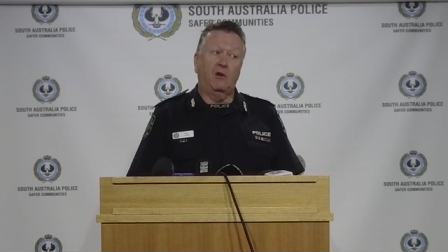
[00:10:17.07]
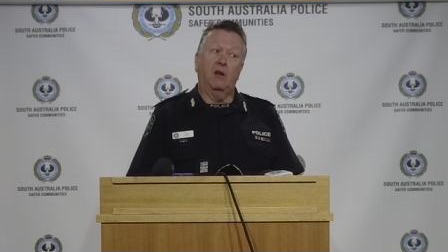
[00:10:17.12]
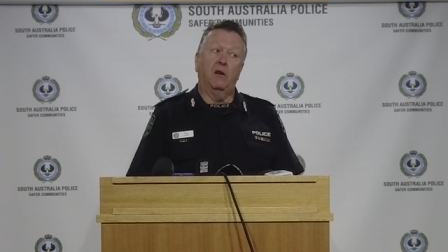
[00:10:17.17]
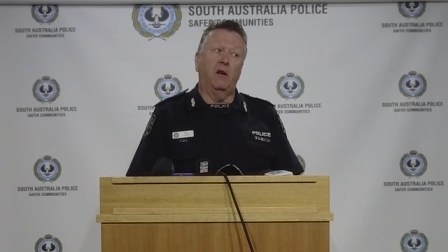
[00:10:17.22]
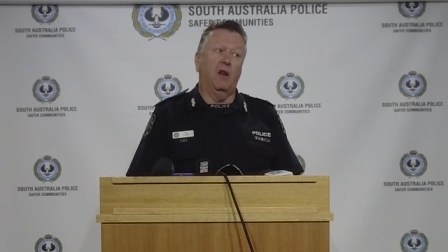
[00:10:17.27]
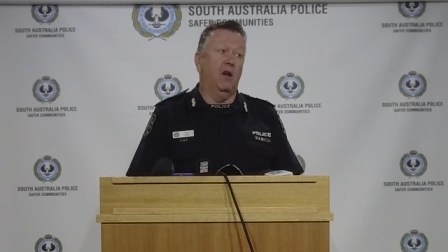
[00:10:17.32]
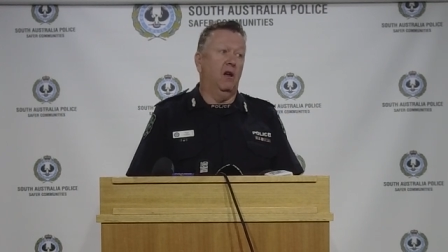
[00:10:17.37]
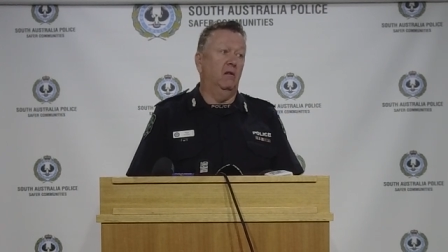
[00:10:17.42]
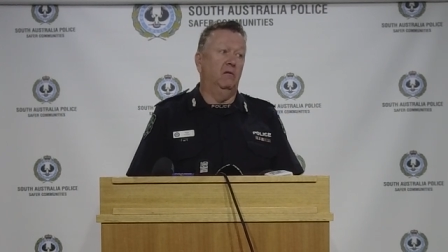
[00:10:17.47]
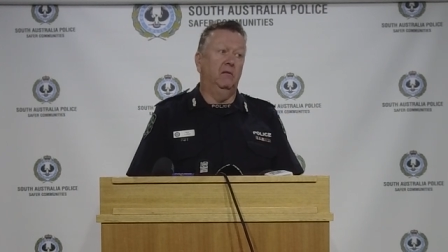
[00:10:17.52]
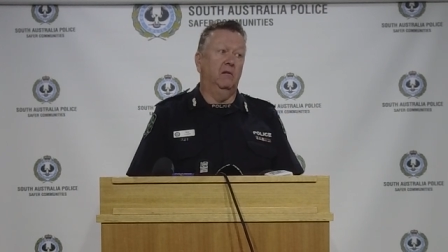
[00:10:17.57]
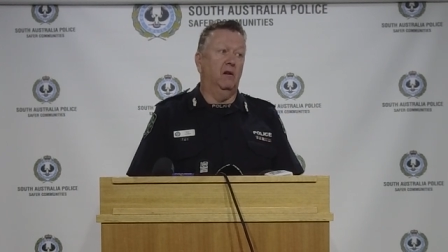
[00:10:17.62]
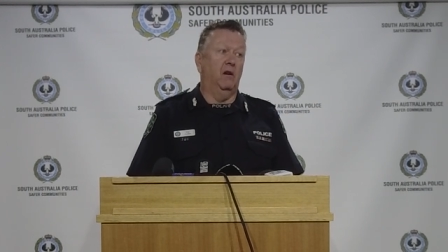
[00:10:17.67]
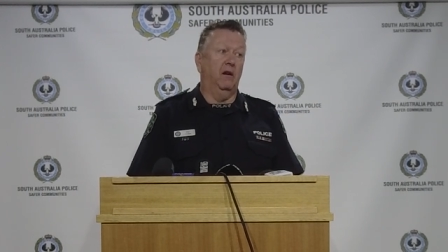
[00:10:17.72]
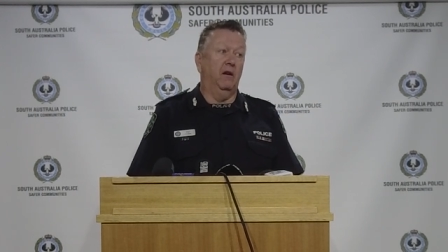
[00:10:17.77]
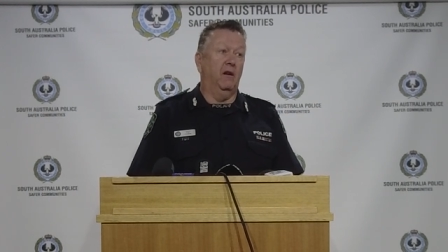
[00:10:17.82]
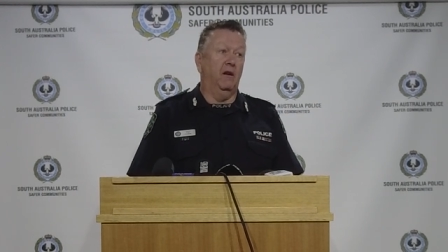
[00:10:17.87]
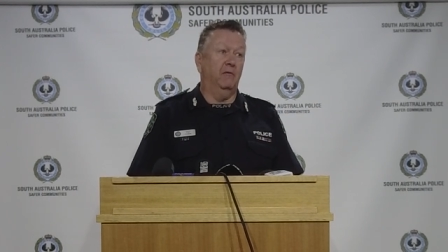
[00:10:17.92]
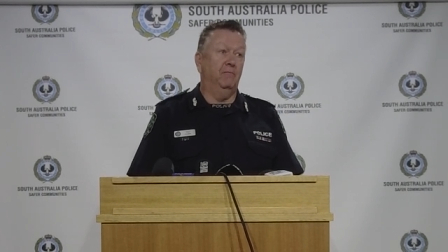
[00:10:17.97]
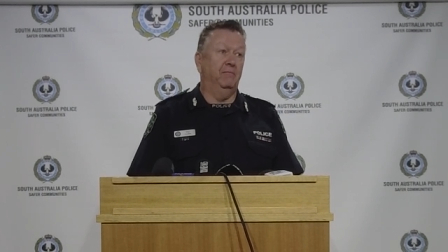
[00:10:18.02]
No, I
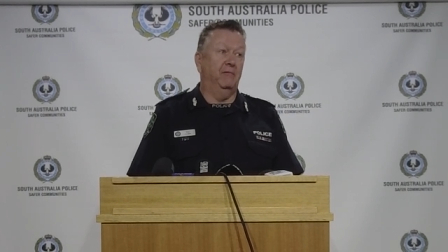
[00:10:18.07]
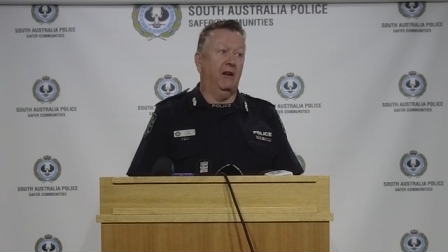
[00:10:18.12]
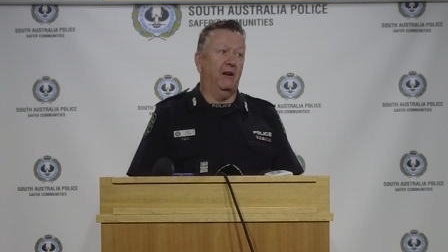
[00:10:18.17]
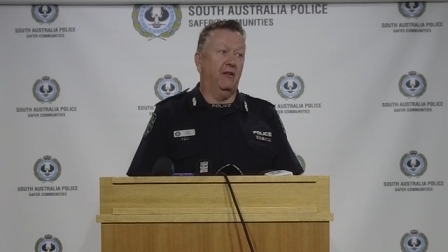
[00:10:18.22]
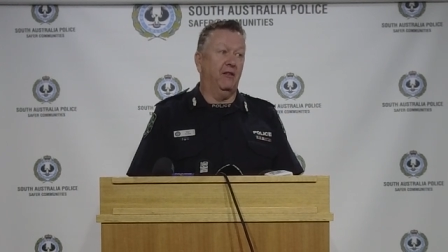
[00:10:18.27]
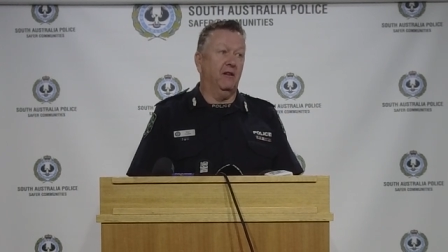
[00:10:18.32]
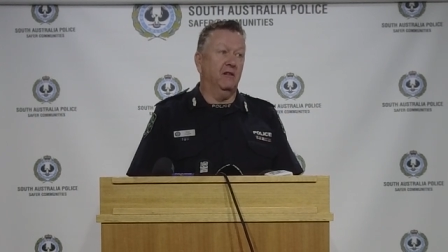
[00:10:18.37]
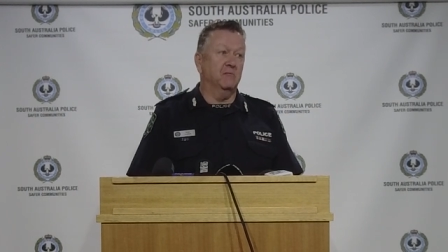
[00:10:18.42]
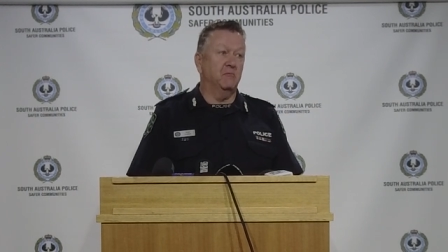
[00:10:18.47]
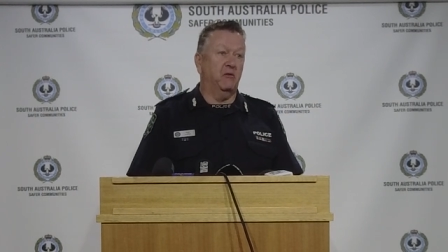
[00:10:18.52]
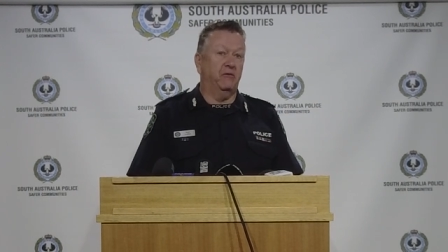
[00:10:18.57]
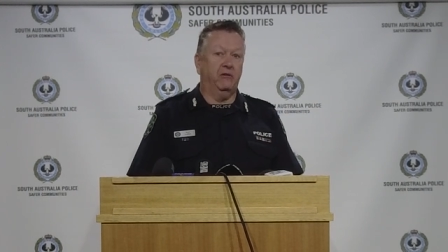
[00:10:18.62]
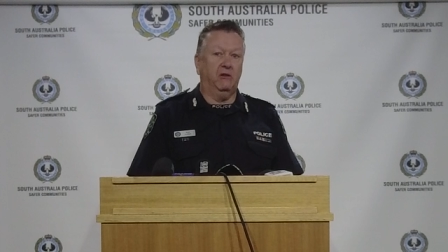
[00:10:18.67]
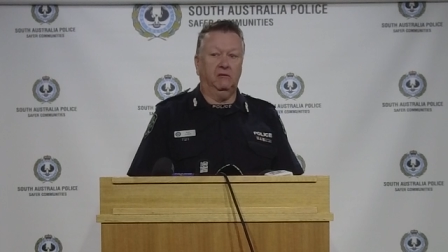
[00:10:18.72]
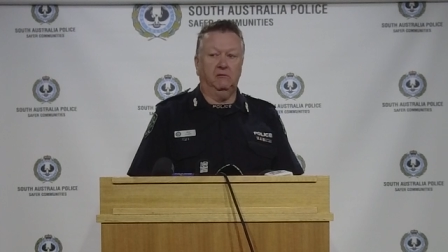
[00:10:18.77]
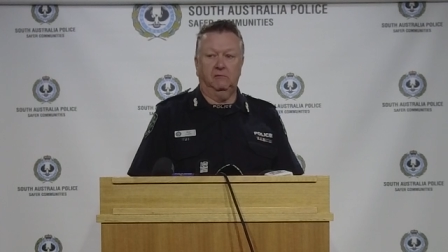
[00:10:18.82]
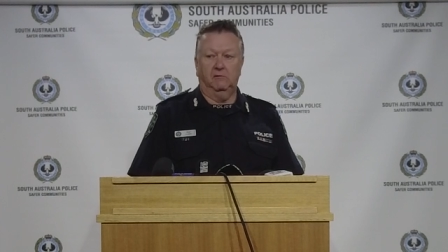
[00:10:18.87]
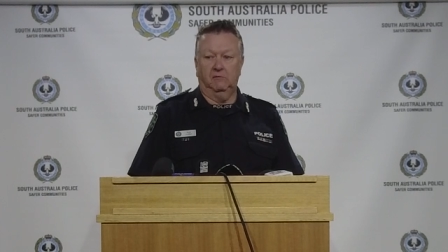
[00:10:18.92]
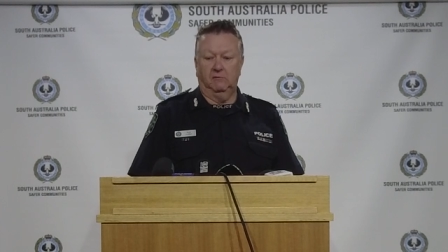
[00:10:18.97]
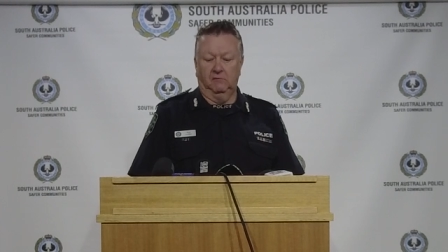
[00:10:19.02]
know none of those, my
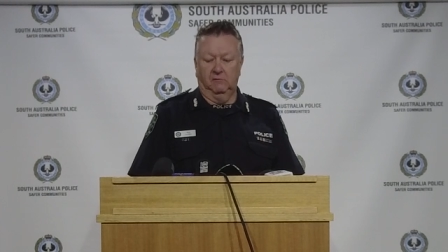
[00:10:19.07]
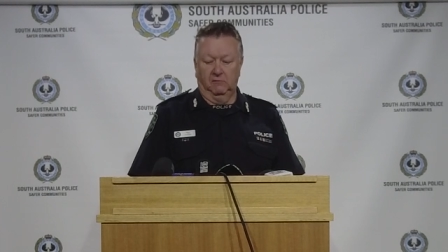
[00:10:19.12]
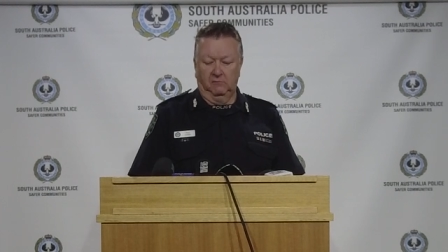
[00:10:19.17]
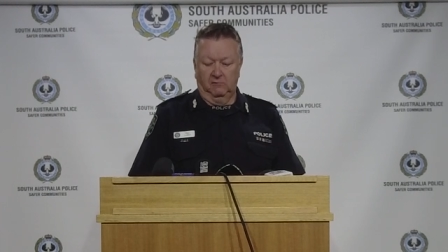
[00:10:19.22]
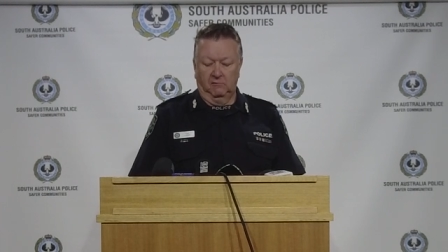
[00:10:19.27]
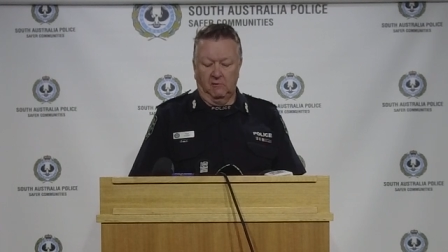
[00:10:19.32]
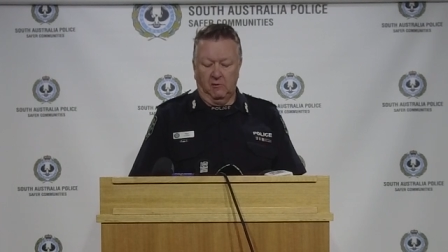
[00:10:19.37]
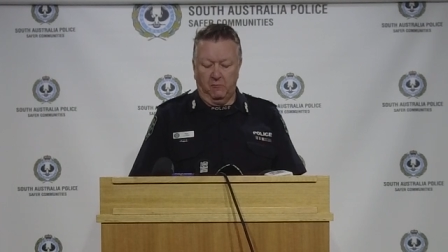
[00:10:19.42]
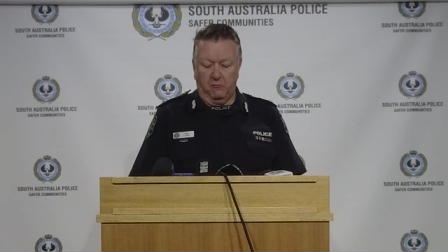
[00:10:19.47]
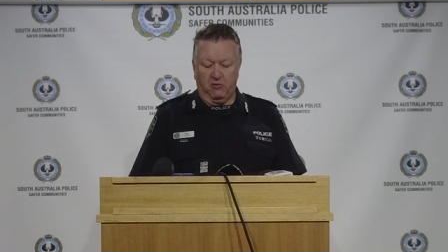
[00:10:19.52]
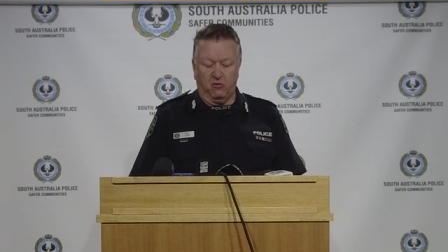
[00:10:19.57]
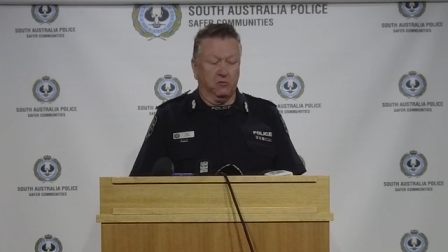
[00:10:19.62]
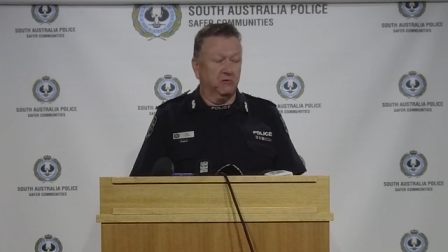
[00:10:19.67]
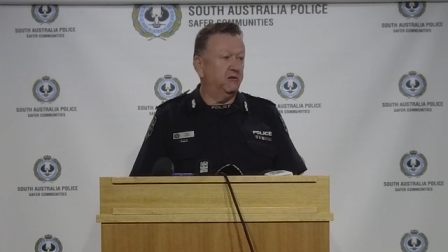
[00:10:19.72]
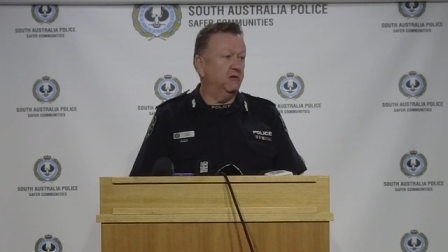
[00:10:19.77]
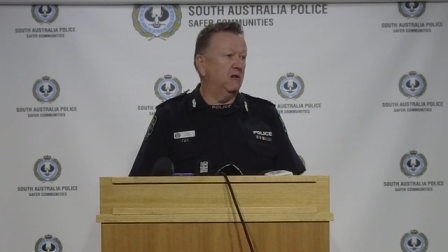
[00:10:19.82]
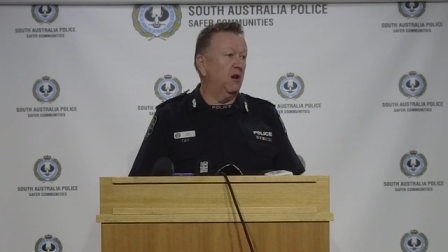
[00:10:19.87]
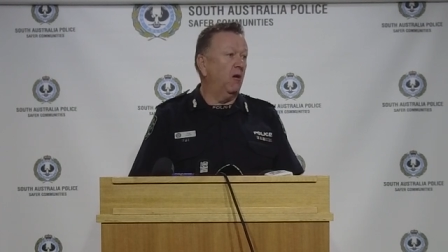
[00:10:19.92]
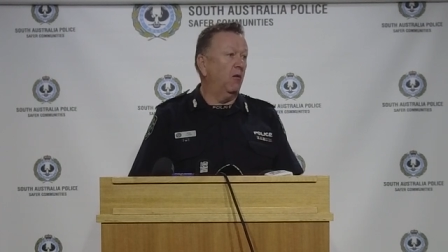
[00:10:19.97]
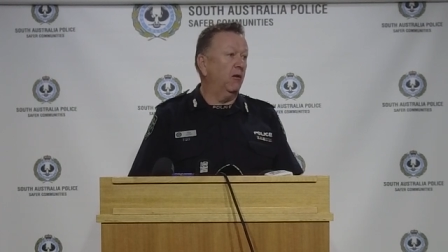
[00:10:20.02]
friend. I'm sure
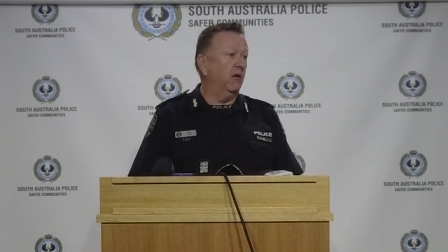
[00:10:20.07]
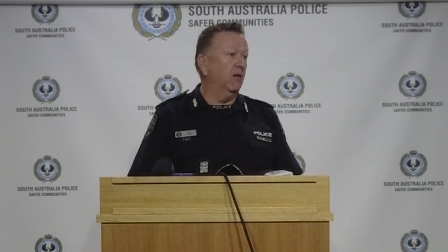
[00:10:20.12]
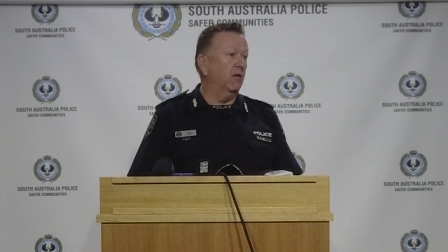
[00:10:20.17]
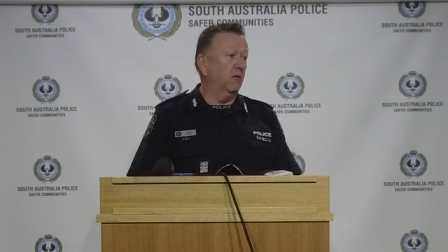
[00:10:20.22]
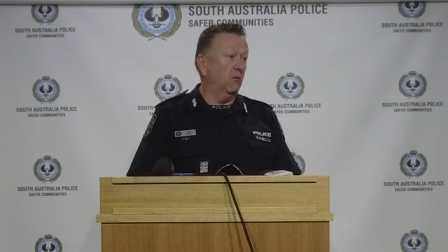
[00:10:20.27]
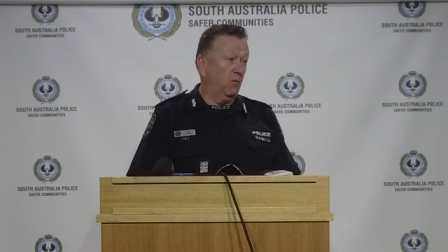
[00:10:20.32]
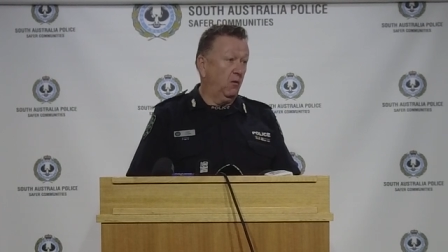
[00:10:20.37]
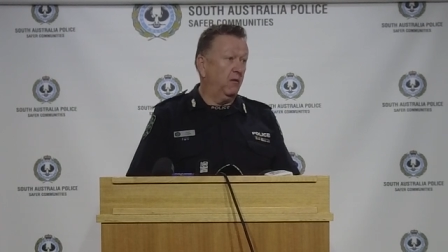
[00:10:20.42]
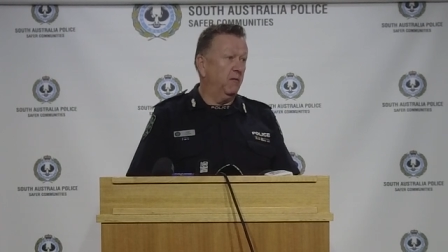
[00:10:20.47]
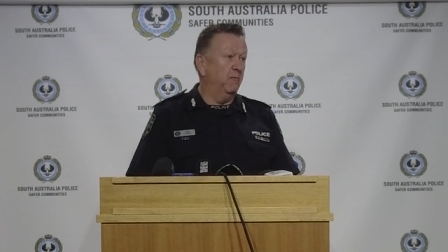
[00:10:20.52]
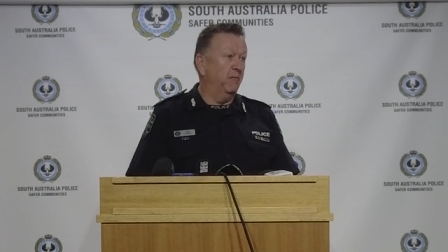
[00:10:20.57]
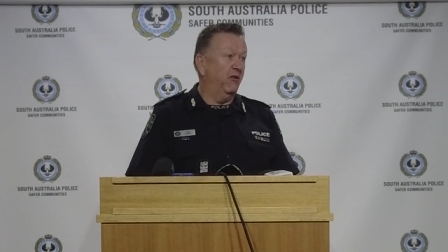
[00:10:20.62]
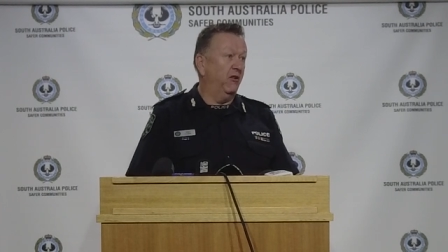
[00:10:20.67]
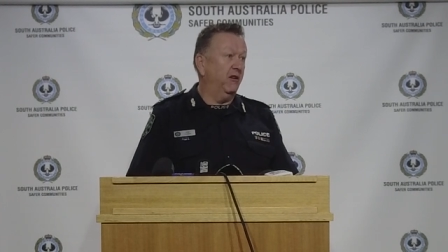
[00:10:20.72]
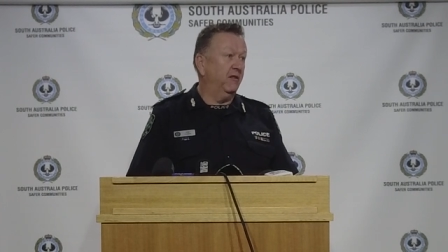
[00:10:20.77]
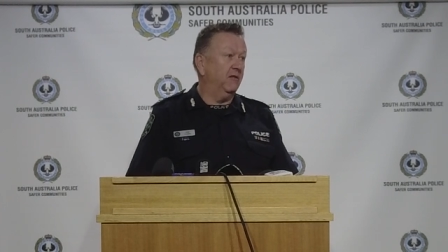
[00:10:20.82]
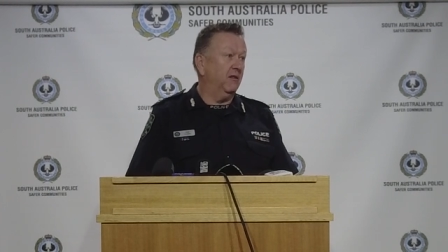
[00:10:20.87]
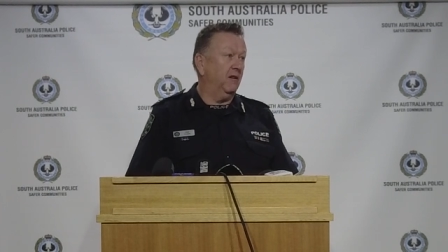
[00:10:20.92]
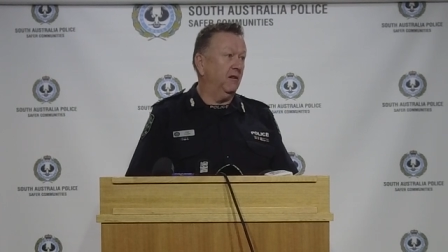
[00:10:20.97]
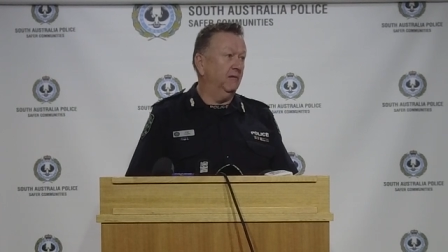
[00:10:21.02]
she's holding on to all of them
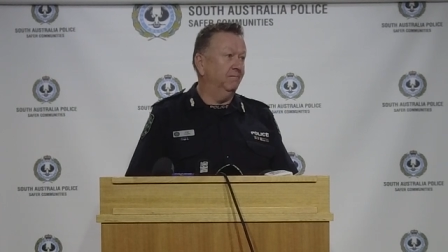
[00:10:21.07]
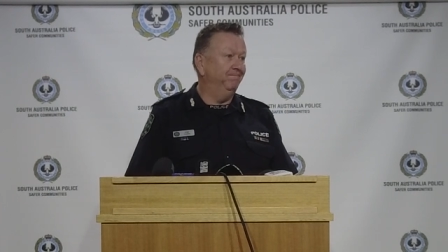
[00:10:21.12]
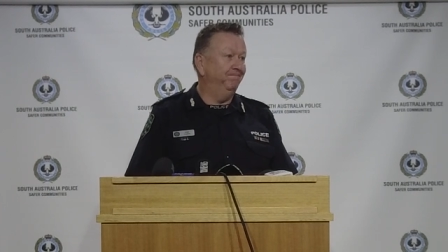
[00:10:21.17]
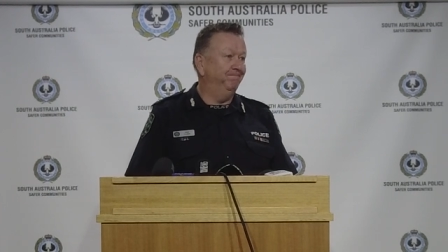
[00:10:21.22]
very tight.